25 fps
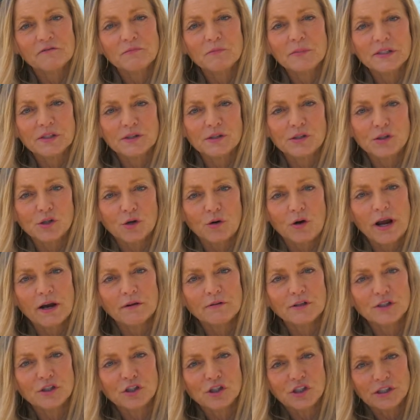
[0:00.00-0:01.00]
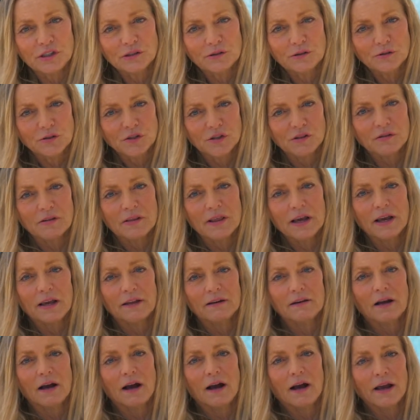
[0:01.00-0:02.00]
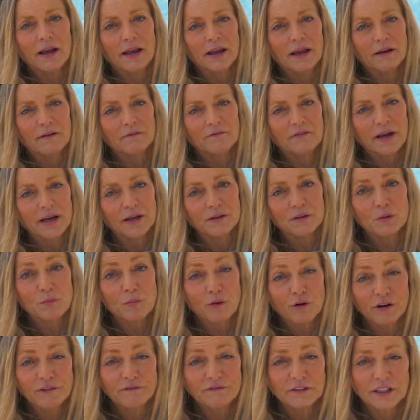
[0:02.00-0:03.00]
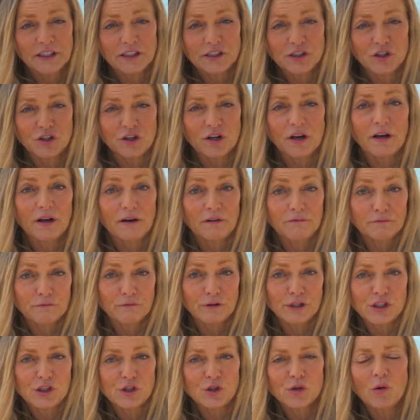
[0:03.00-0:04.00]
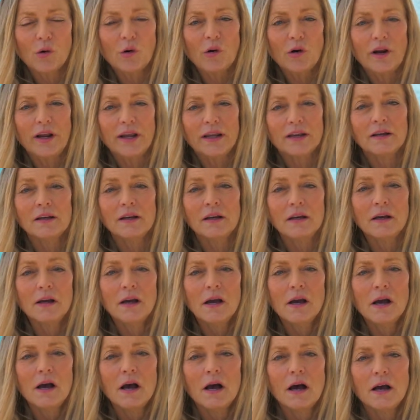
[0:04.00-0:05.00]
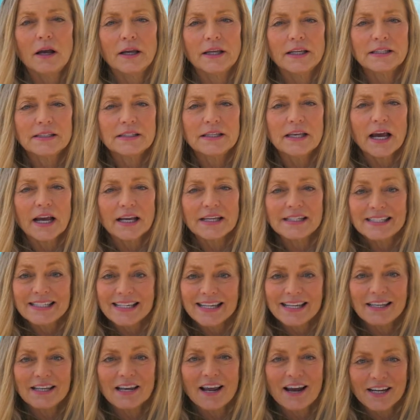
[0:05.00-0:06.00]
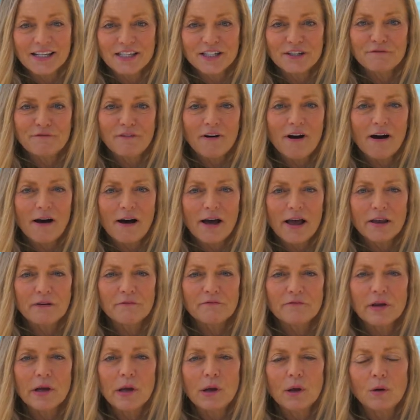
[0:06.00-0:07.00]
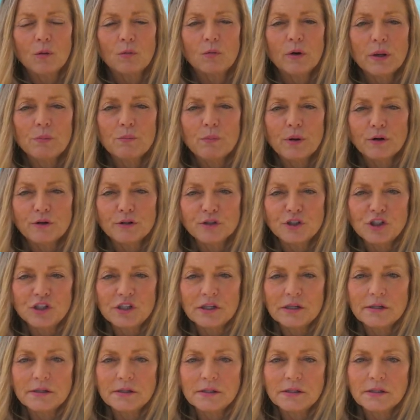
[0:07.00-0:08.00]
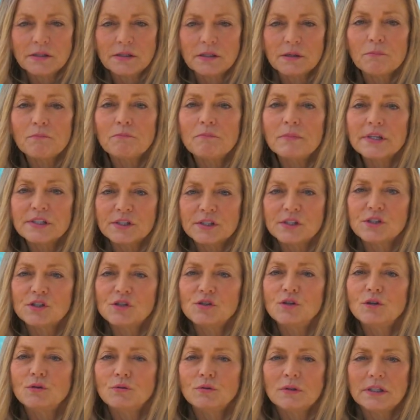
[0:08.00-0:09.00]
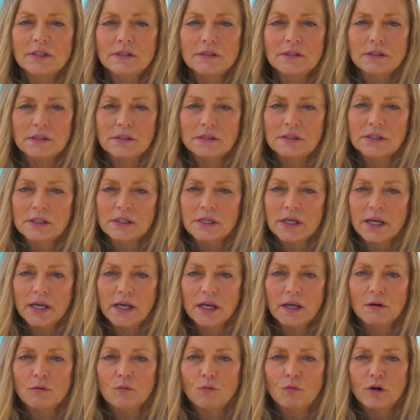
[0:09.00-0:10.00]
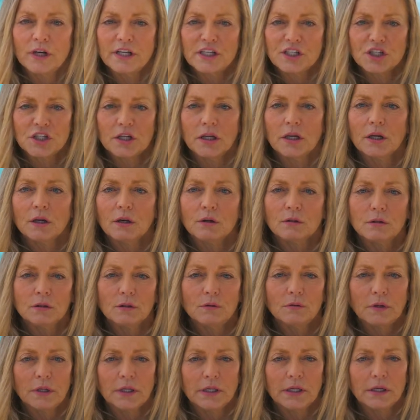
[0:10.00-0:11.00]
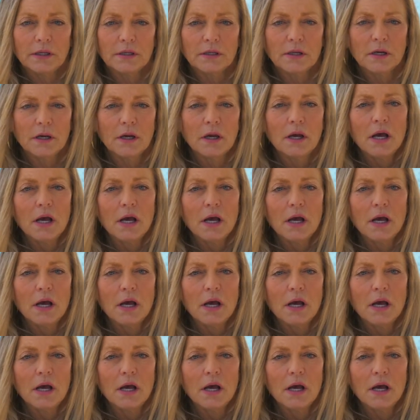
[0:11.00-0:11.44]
of Mrs. Crowninshields that I have had the privilege of restoring. Uh, in 1995, we purchased Mrs. Newland's estate, which included